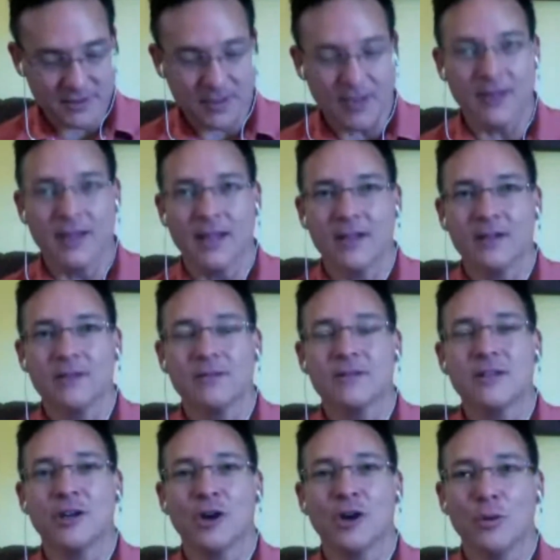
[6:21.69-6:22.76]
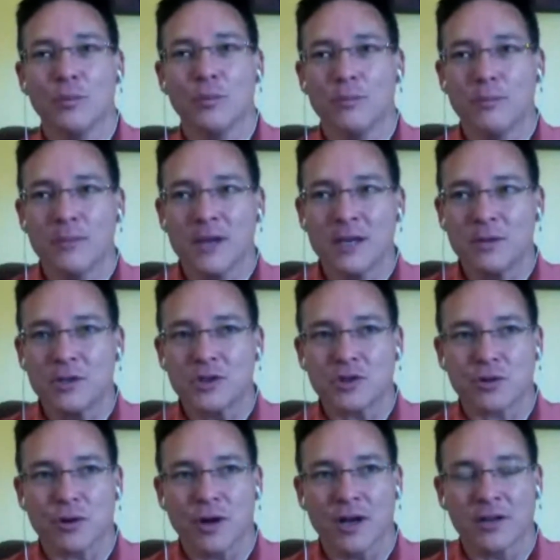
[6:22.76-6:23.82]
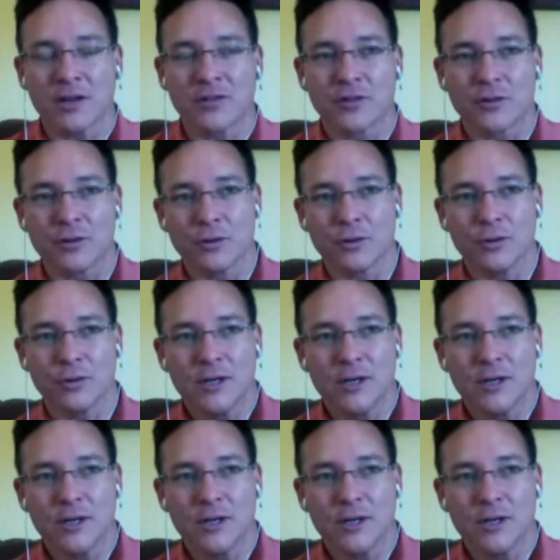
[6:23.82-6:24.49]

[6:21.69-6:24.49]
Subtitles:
and then maybe trying to